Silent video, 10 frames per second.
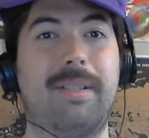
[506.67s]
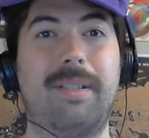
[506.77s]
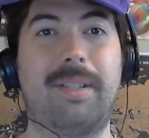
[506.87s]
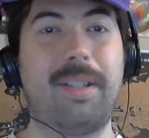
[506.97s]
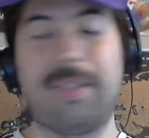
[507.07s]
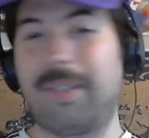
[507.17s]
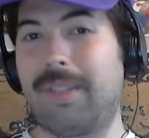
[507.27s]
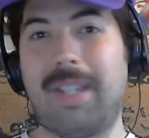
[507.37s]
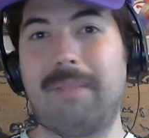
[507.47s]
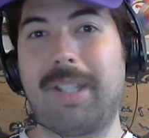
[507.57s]
doesn't
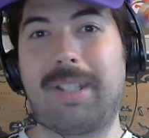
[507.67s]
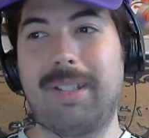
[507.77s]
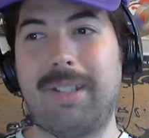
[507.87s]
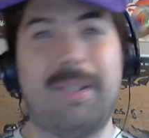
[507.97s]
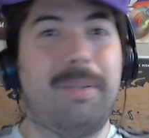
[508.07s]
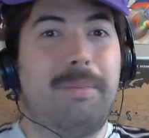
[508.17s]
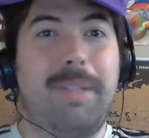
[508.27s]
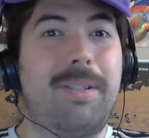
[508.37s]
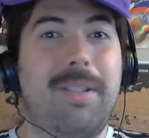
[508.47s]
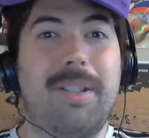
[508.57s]
seem like a
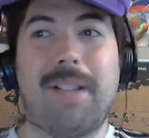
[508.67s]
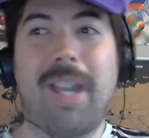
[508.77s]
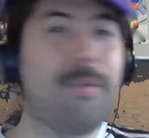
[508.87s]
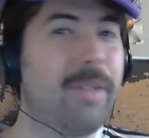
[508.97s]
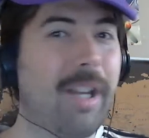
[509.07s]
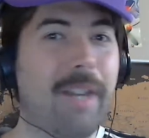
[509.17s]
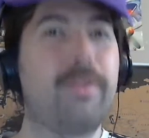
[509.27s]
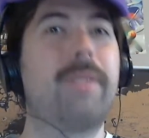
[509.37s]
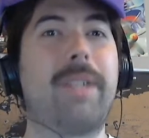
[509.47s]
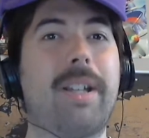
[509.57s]
big deal. I
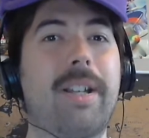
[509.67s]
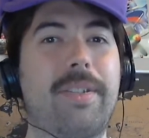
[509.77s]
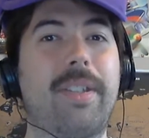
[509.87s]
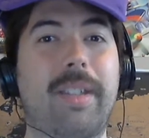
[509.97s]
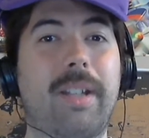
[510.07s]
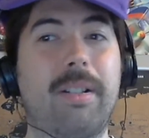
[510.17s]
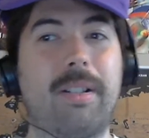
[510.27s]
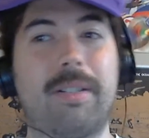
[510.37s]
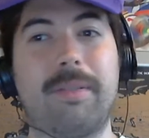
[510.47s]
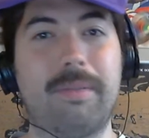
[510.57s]
wouldn't be hustling that
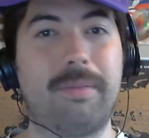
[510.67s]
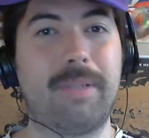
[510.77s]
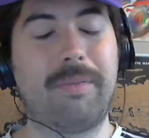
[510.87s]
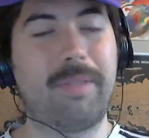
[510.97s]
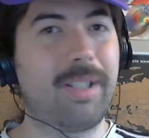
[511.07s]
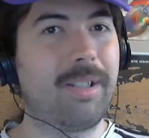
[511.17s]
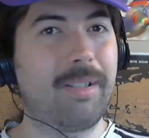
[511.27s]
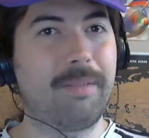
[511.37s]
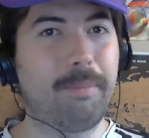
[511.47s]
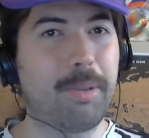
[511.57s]
hard. What if
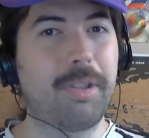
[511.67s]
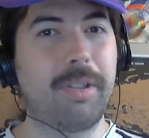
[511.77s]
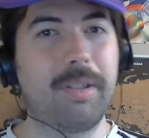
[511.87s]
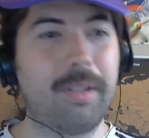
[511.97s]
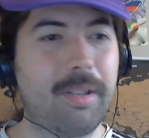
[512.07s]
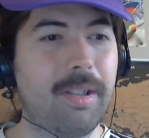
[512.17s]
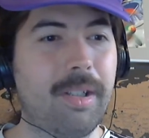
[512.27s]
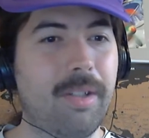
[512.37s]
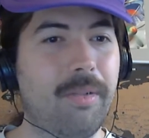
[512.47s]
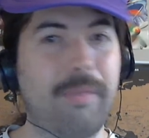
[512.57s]

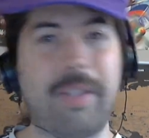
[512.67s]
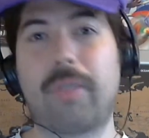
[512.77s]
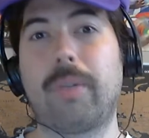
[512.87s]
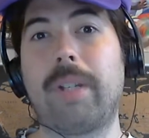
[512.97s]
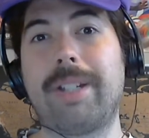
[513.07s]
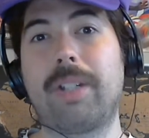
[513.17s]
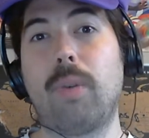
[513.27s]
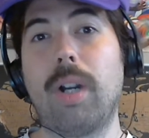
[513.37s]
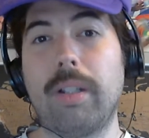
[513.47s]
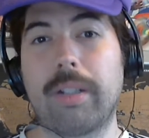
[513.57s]
I strain my
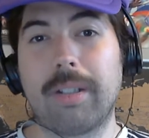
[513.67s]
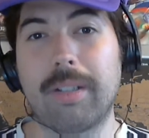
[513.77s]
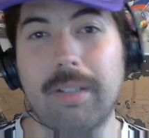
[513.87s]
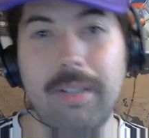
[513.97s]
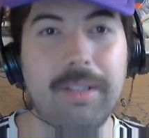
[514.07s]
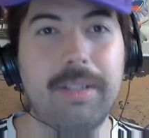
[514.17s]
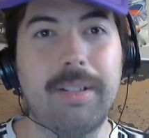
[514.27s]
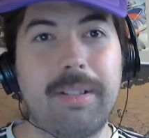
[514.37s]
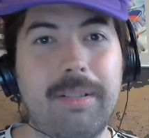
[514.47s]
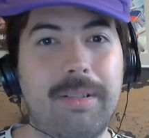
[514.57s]
quad
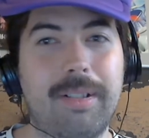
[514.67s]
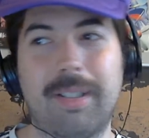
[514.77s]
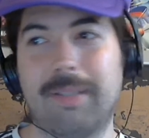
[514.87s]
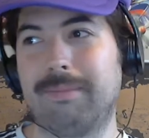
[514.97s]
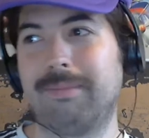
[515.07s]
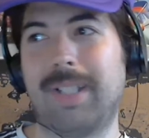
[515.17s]
or